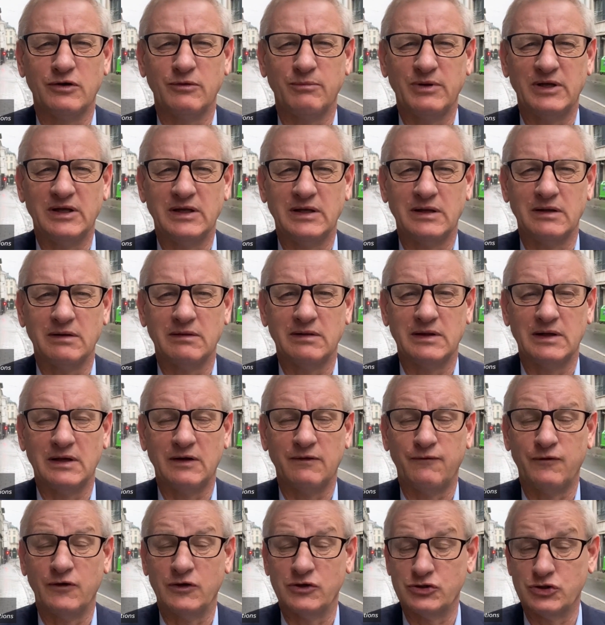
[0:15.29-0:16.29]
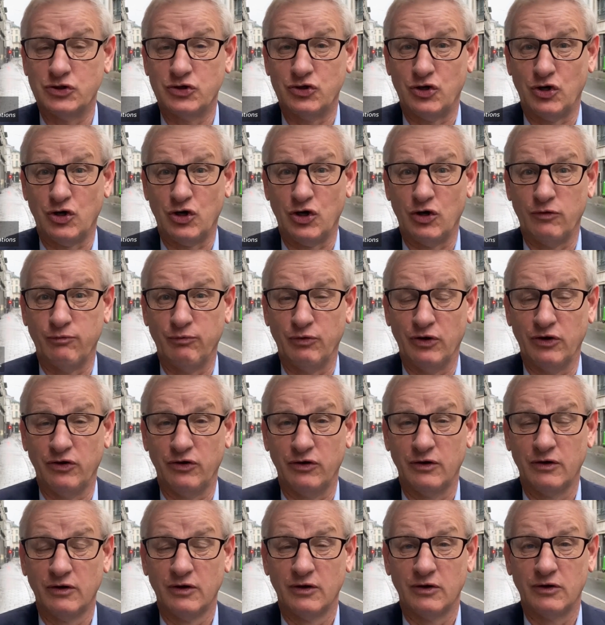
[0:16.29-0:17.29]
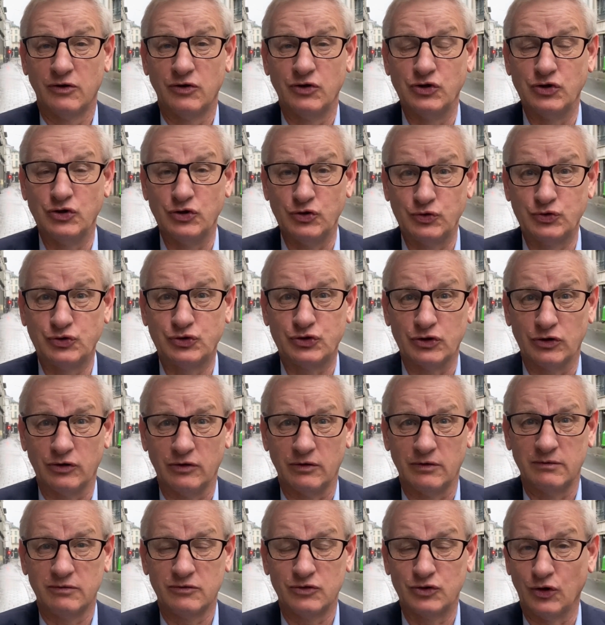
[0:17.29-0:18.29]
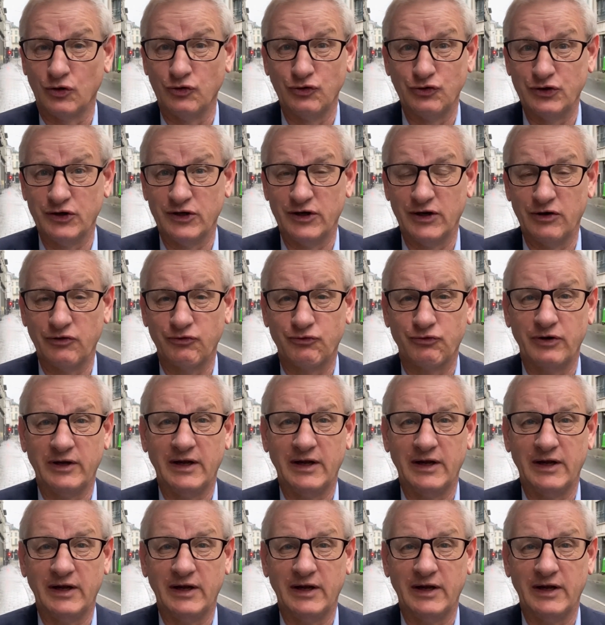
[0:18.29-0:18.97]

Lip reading: to be the first carbon neutral continent,